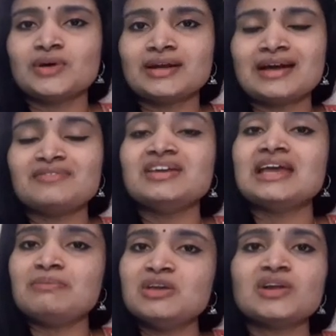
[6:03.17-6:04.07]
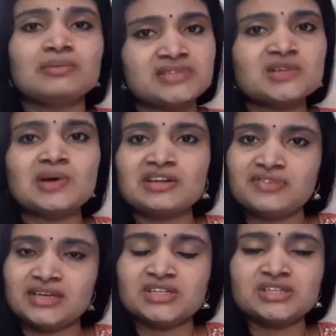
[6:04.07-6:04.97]
are having ME or EMFT
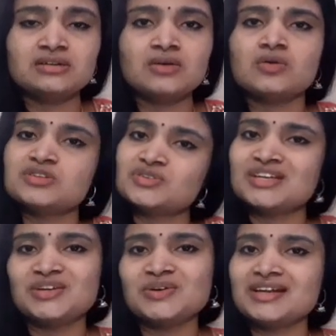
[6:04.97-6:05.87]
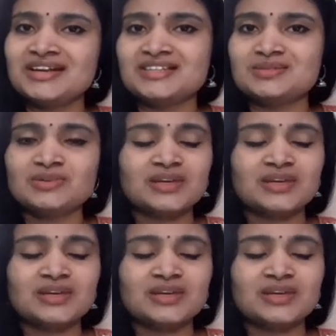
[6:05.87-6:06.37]
qualification also, then you are eligible.